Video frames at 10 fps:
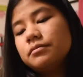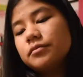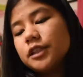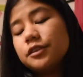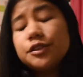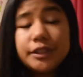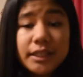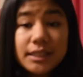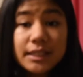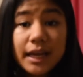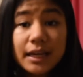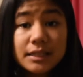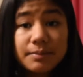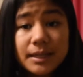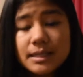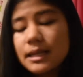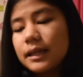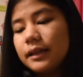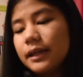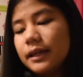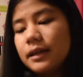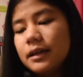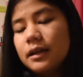So Genius Scan is basically